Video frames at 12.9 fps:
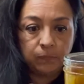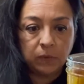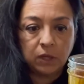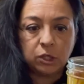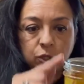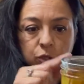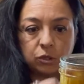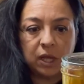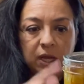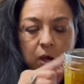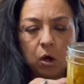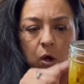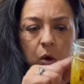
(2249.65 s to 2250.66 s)
Because you're like,
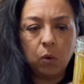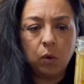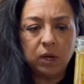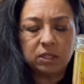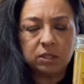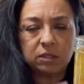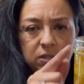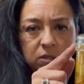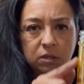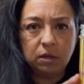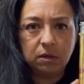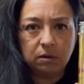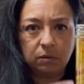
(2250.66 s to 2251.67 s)
oh, it's
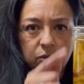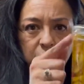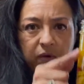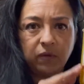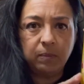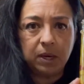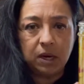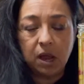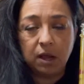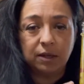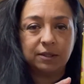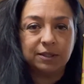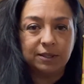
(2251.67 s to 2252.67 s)
driving me
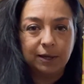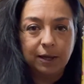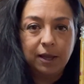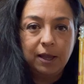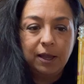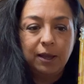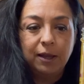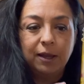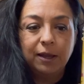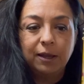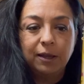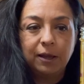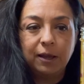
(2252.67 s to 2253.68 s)
nuts.
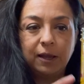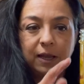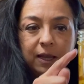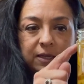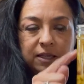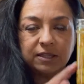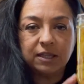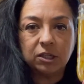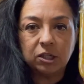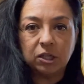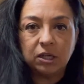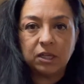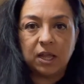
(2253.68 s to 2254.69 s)
It doesn't
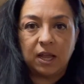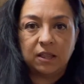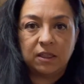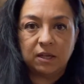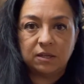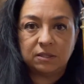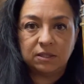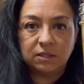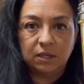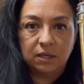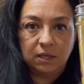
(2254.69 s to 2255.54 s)
look like this.